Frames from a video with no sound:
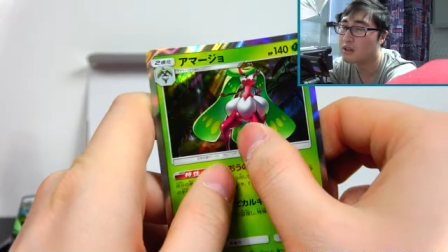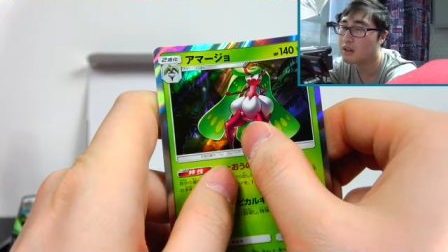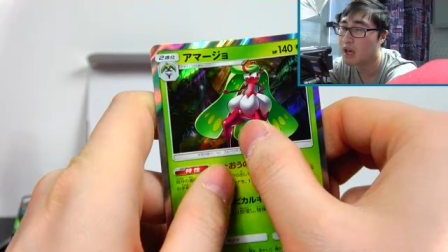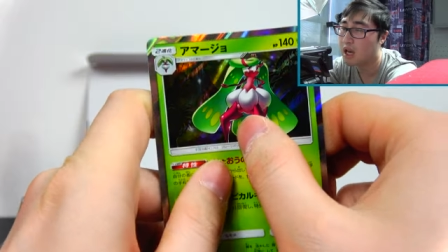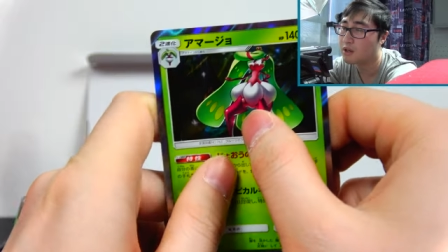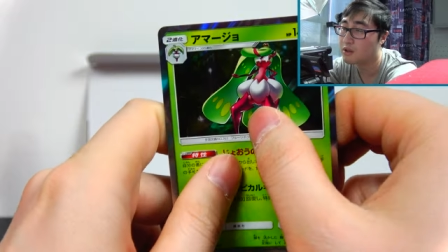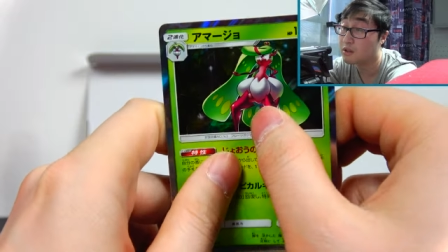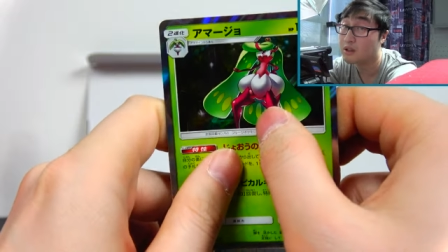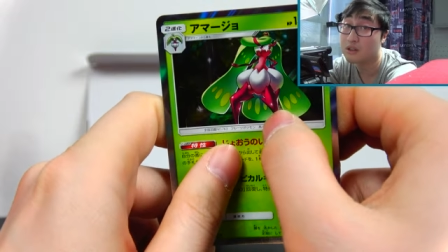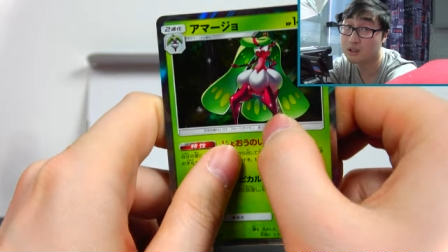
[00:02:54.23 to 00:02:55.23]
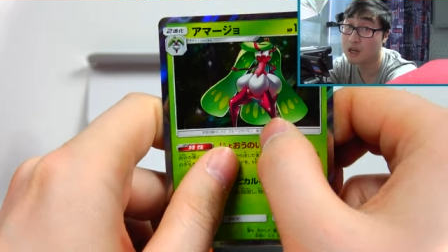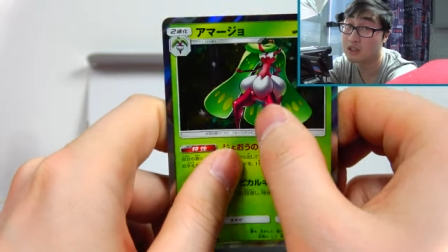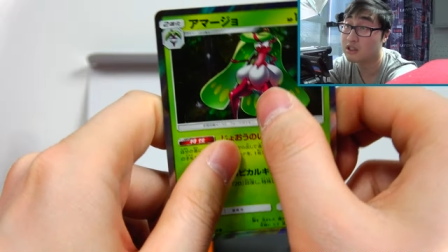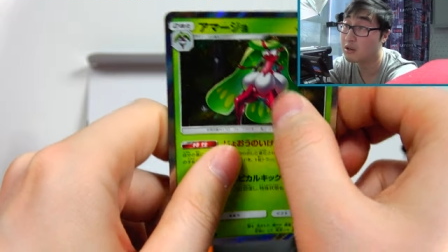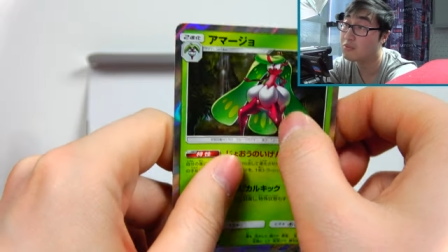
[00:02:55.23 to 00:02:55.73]
Thigh Girl does
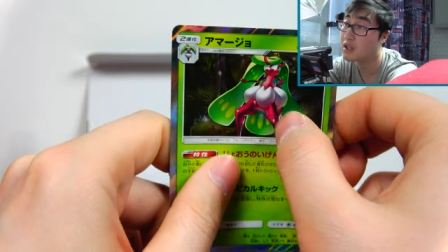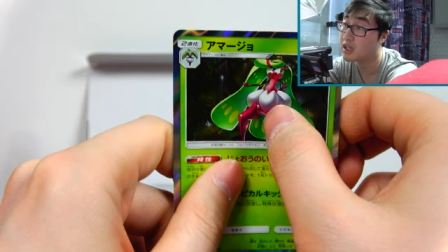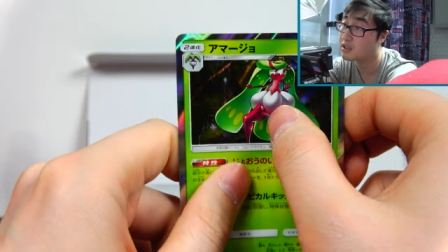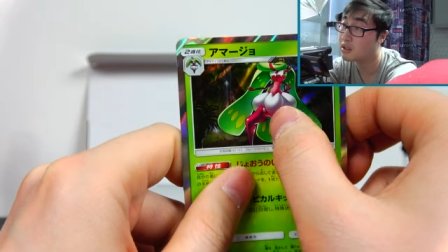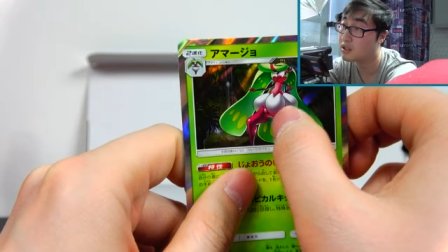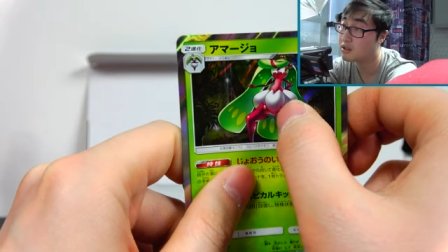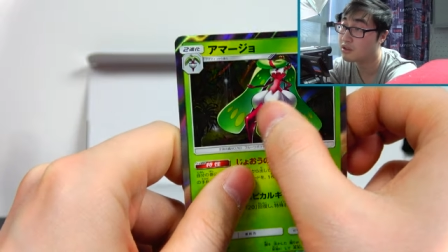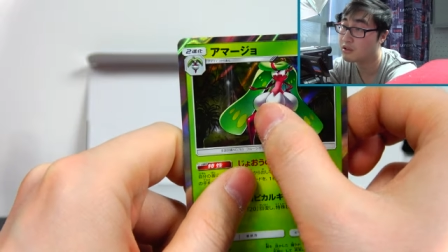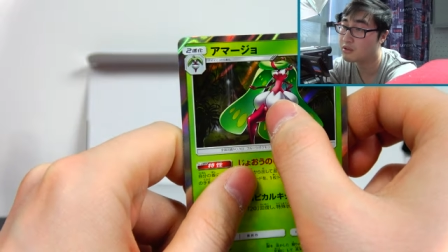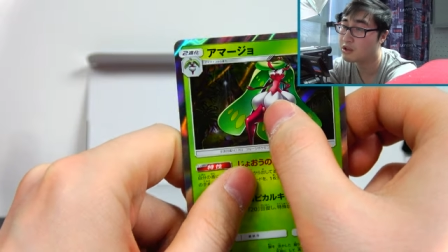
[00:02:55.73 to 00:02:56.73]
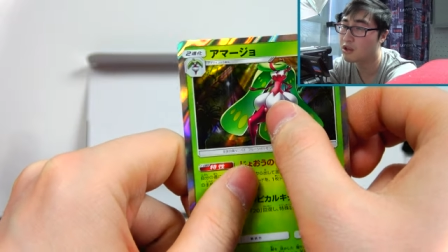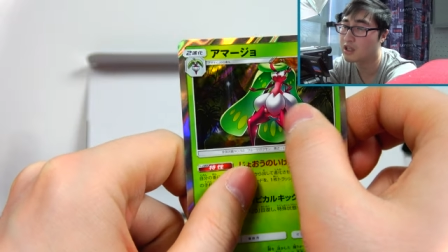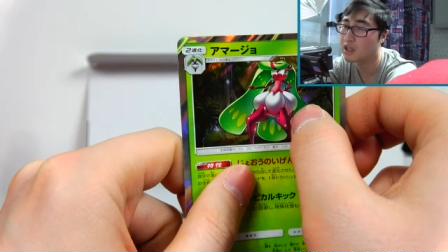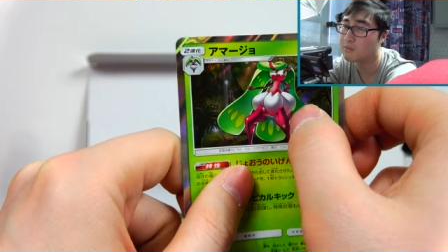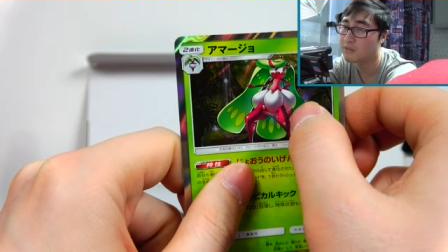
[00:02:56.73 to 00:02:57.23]
not skip leg day. Look at the, look
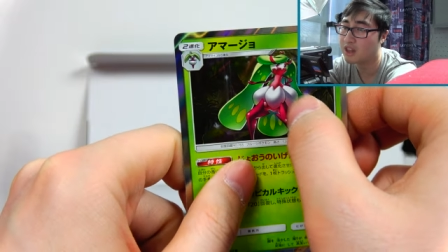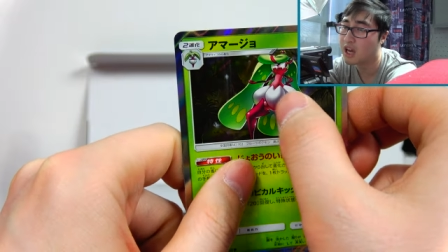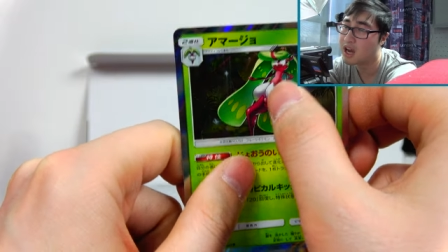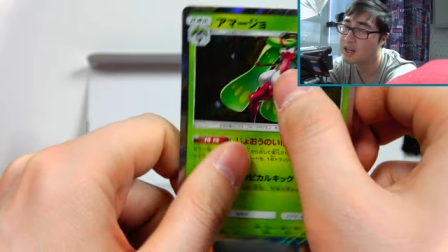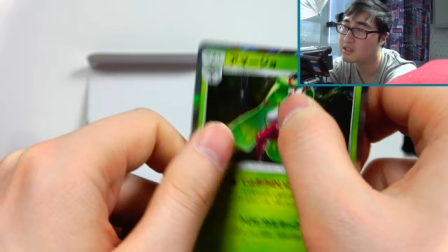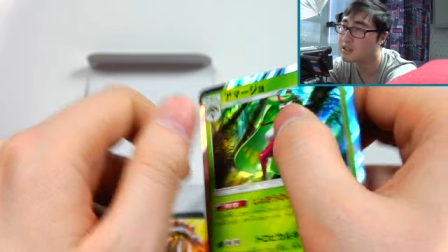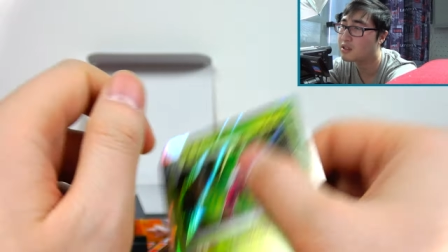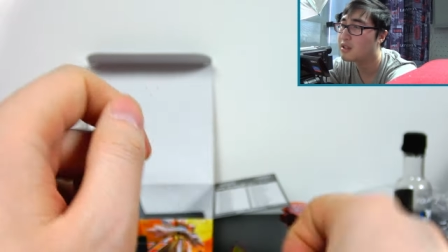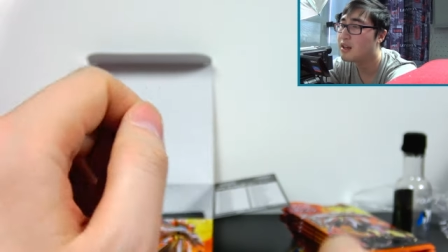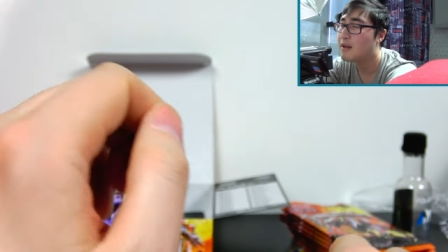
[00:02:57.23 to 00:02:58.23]
at them thighs.